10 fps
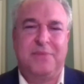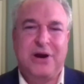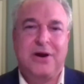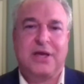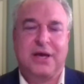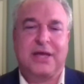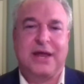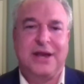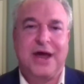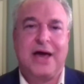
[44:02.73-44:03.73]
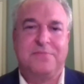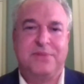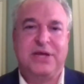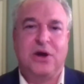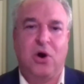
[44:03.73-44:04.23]
America
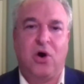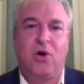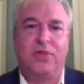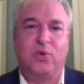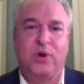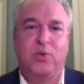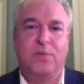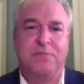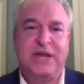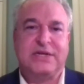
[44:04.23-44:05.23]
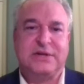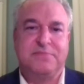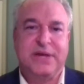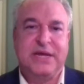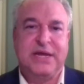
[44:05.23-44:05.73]
cannot be all that we were meant to
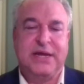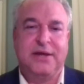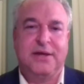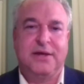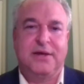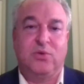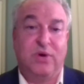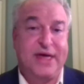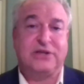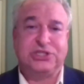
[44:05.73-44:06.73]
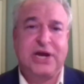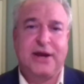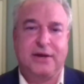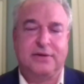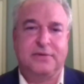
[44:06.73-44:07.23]
be without
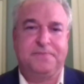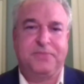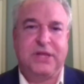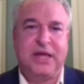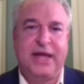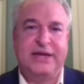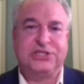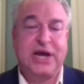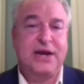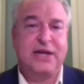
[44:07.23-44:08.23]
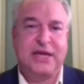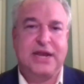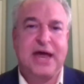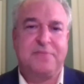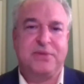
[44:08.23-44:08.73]
China. And China
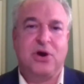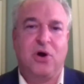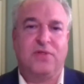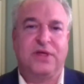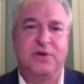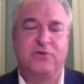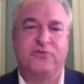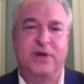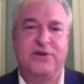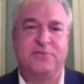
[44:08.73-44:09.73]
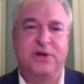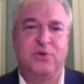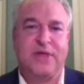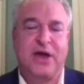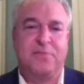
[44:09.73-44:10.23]
cannot be all that it was meant to be
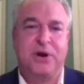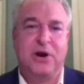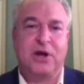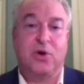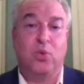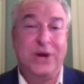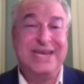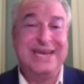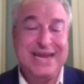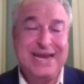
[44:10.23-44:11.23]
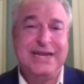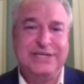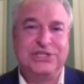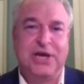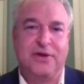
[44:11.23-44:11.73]
without America. We need
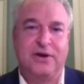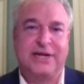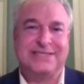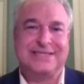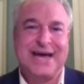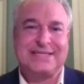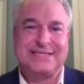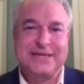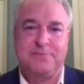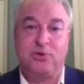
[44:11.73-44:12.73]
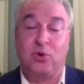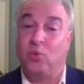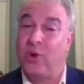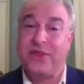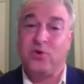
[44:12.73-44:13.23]
each other. It's that
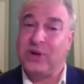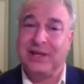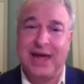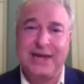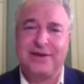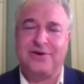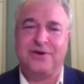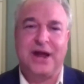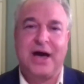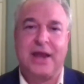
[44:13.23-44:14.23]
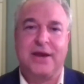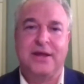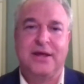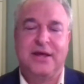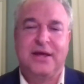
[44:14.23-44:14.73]
simple, whether we like it or not.